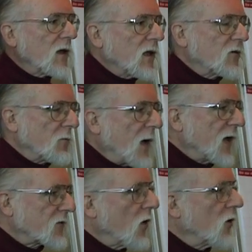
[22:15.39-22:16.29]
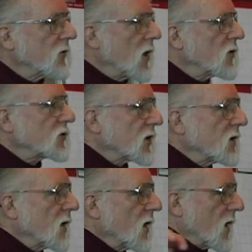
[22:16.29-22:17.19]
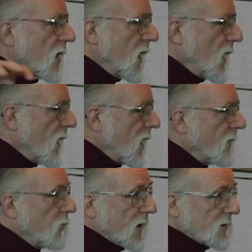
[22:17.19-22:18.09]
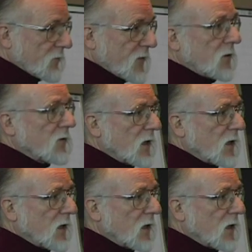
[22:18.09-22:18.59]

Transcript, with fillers: is about the whole notion uh, of what the field